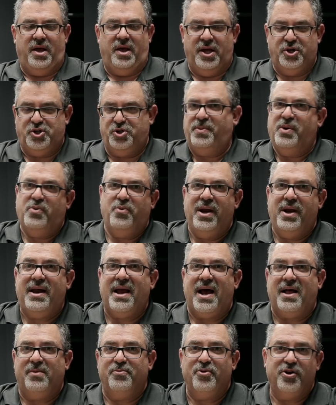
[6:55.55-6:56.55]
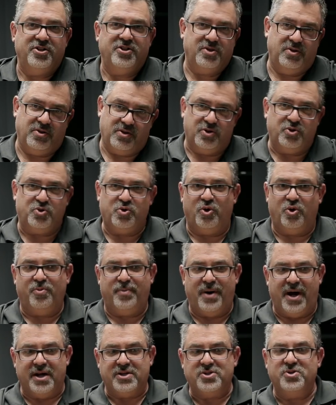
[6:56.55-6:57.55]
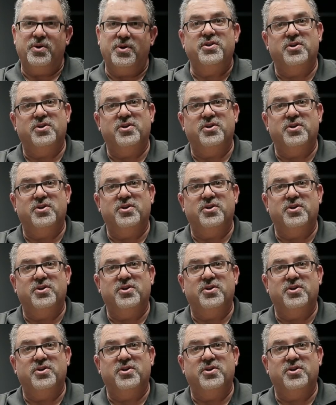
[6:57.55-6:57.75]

it should be recalibrated to the control box so